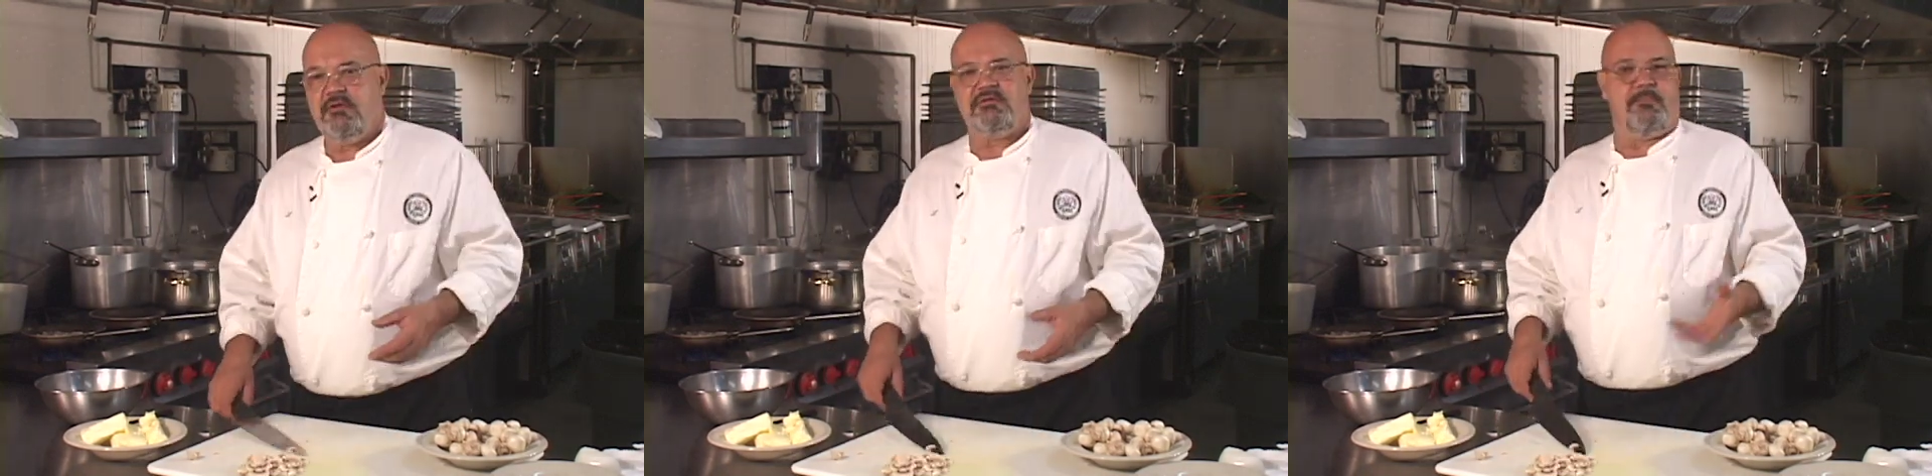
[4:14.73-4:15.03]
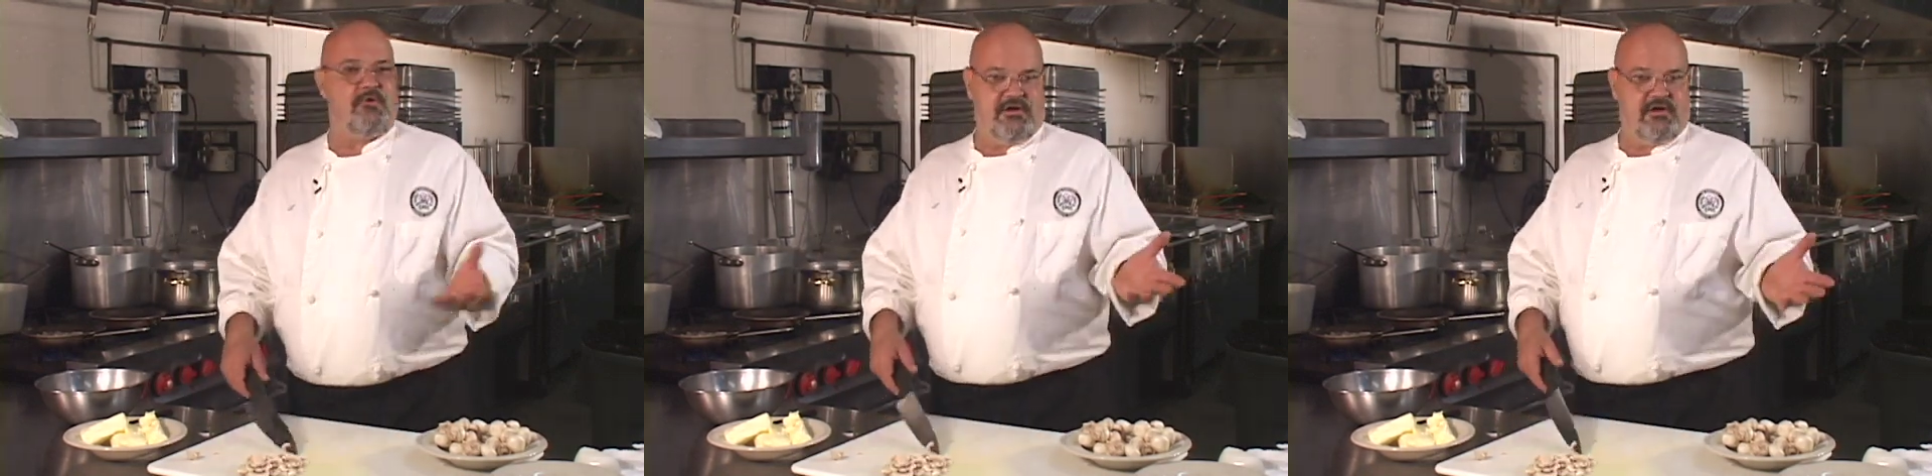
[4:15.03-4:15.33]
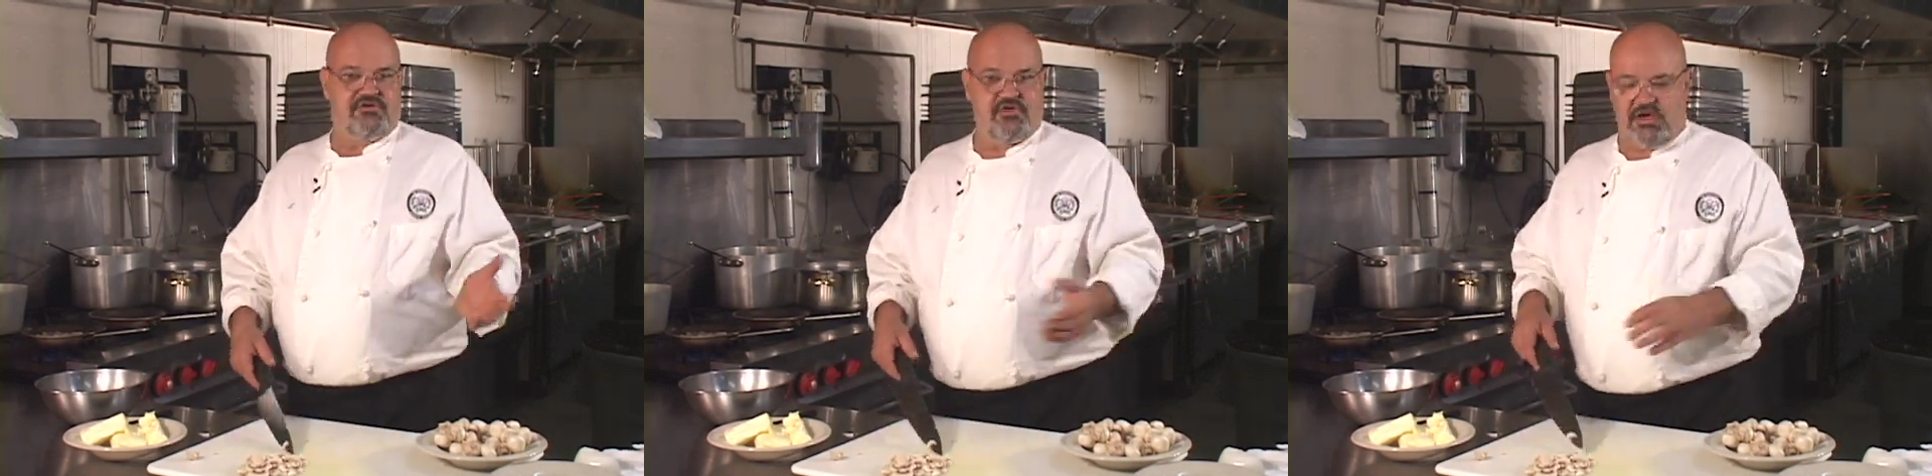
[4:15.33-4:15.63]
to put it in
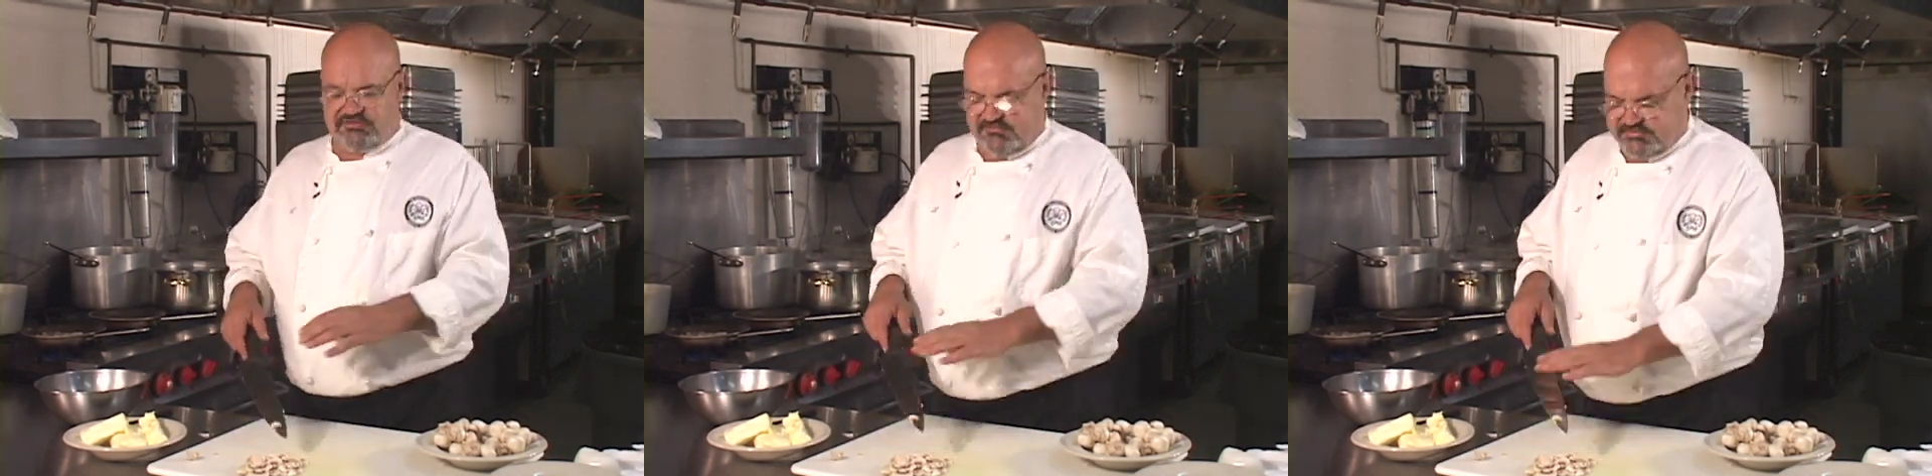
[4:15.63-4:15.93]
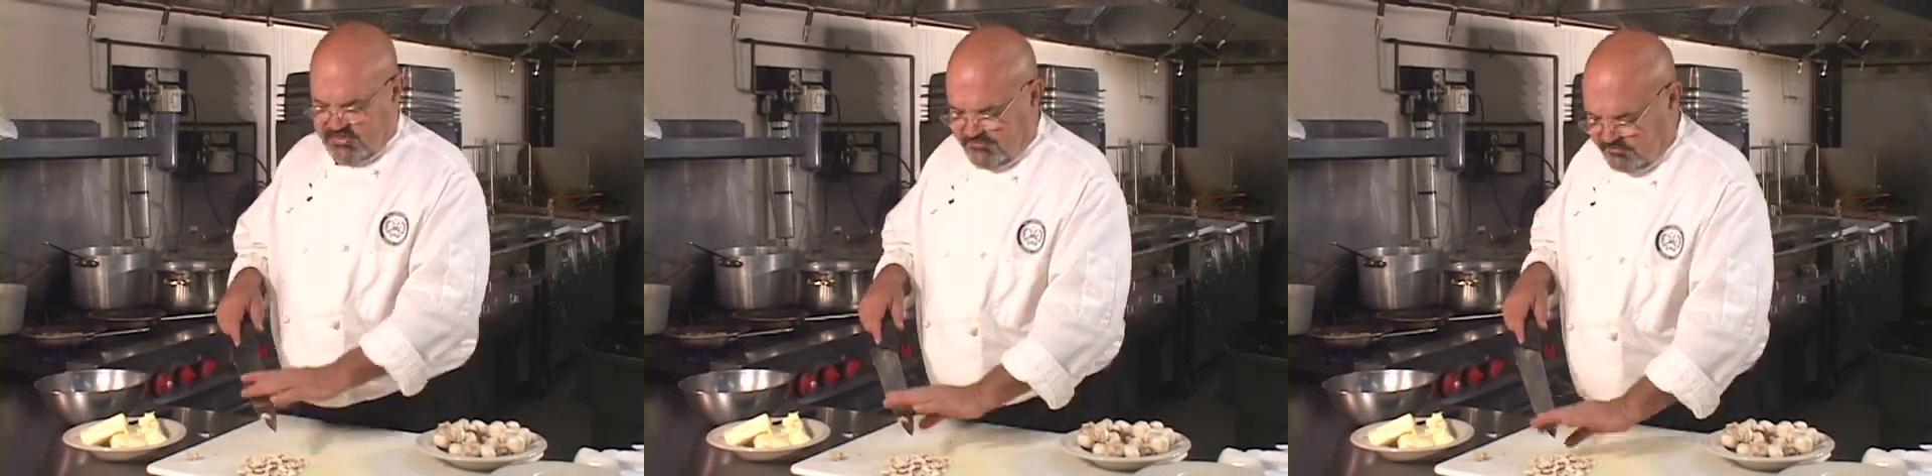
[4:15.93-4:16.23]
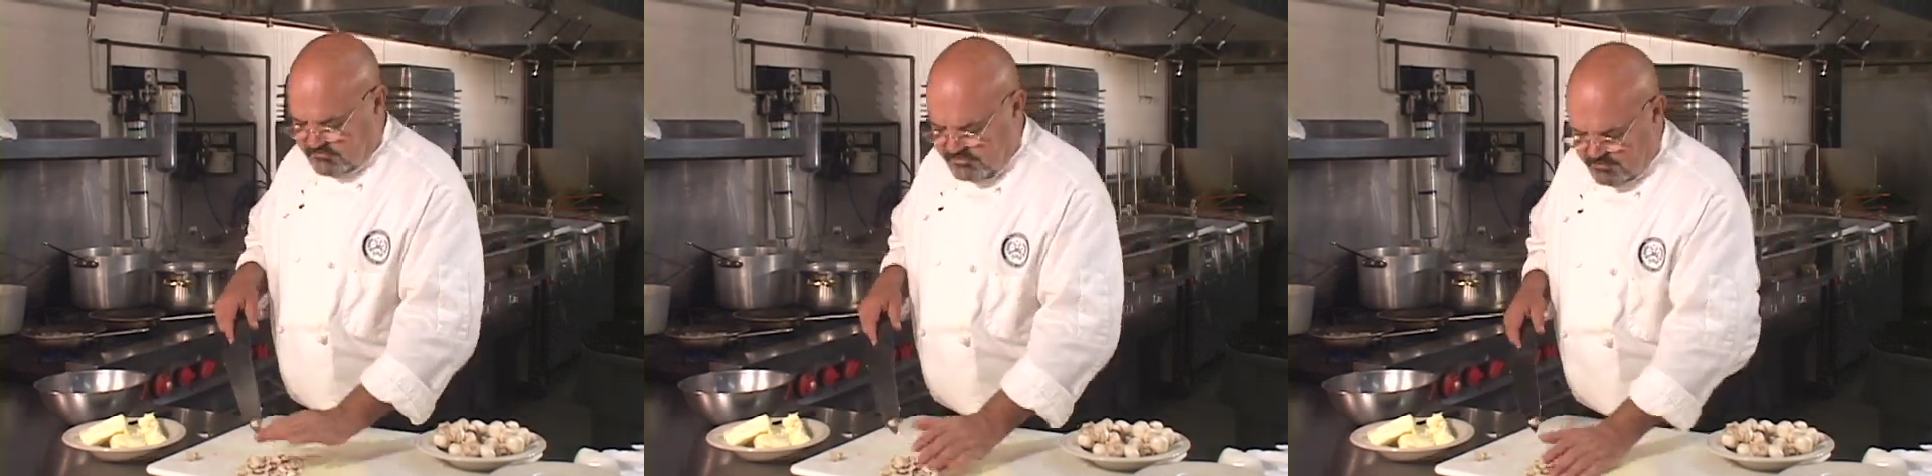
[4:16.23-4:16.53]
a sauce, for
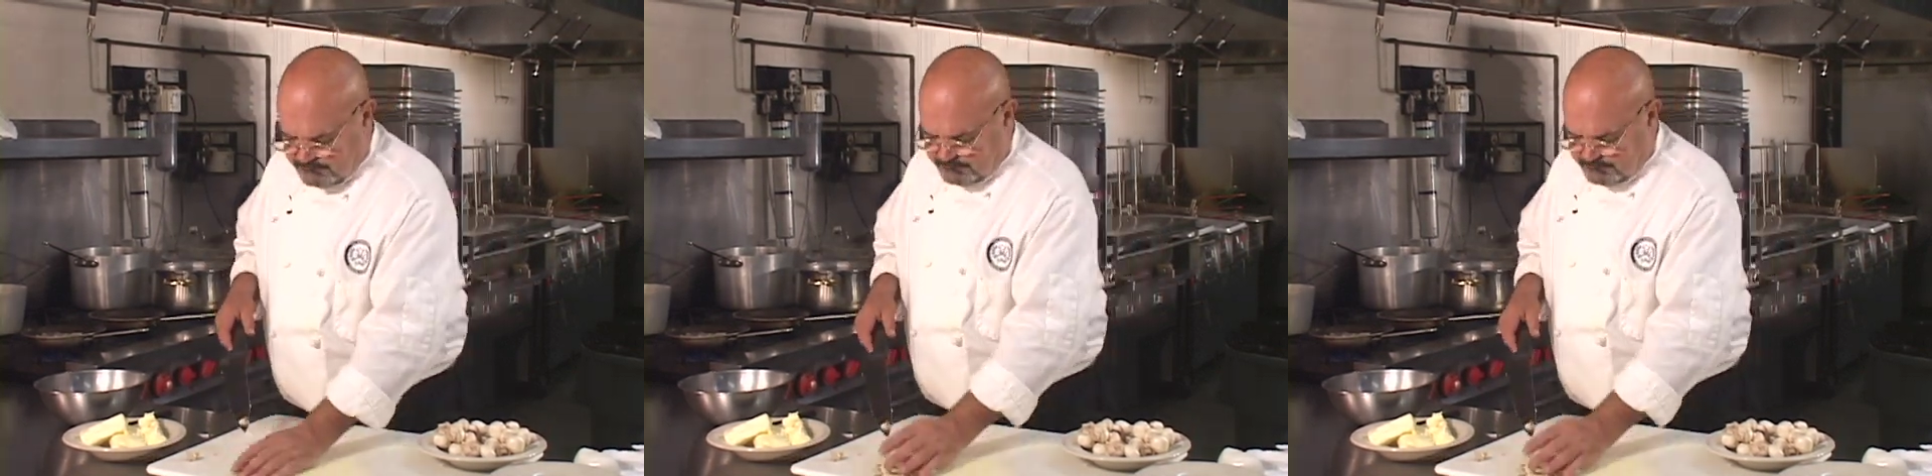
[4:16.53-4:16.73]
example, okay?